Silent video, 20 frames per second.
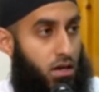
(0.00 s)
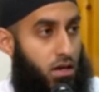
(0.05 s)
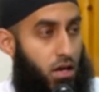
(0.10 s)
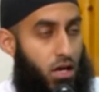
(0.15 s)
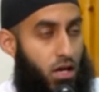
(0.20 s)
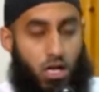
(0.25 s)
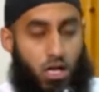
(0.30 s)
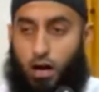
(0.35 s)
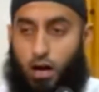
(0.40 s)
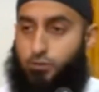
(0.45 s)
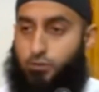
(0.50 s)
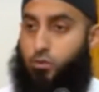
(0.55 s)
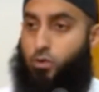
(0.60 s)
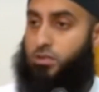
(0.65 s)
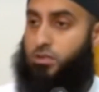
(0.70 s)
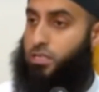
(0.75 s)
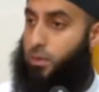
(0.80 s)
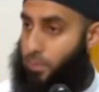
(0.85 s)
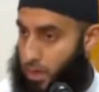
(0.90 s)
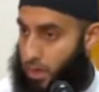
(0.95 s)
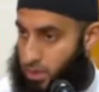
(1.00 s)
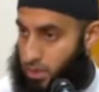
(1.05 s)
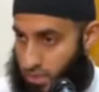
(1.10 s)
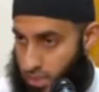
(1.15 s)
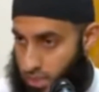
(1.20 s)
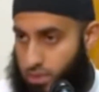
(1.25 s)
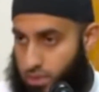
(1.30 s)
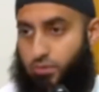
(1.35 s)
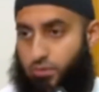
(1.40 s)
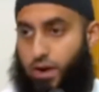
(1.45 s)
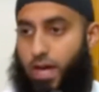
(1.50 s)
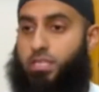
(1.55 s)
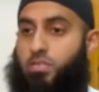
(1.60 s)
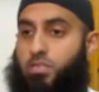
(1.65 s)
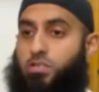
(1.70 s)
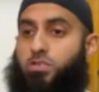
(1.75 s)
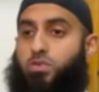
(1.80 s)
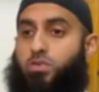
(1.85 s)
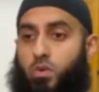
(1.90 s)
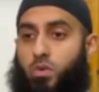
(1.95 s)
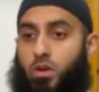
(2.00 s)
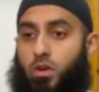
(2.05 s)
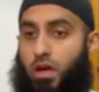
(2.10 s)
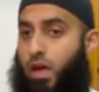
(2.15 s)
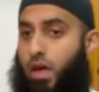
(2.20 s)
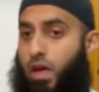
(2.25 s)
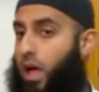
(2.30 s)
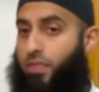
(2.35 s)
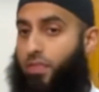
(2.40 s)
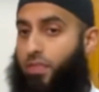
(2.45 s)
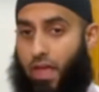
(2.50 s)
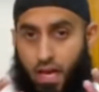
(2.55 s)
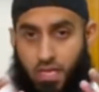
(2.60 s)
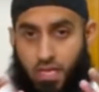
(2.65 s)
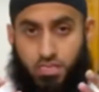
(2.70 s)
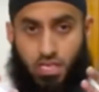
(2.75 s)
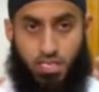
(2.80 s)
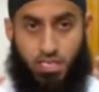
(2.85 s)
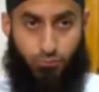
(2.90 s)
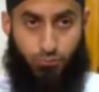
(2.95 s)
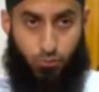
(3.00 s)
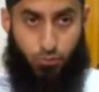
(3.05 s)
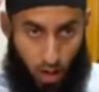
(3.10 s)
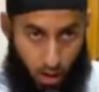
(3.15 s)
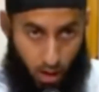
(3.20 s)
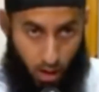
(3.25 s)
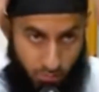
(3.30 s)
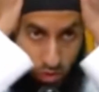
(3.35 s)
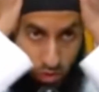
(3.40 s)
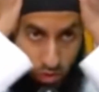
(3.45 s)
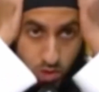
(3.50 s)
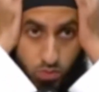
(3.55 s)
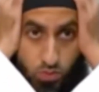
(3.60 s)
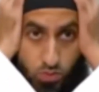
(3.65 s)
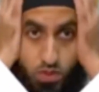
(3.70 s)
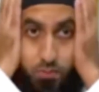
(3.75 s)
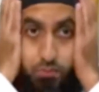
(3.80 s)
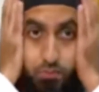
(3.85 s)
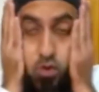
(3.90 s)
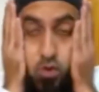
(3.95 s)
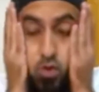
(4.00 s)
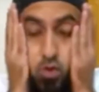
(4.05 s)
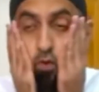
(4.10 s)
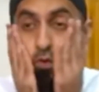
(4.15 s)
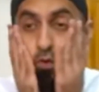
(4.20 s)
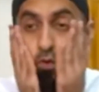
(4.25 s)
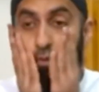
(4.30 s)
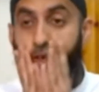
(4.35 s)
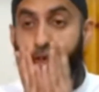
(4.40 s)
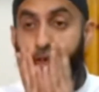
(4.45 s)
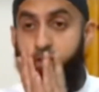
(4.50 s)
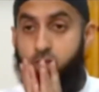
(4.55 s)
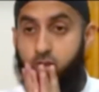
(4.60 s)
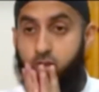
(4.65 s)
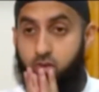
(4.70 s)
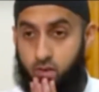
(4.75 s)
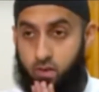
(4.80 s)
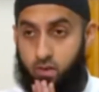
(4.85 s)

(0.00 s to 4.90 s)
Of course, the person that's a righteous soul, the angel of death will come to you with a beautiful face.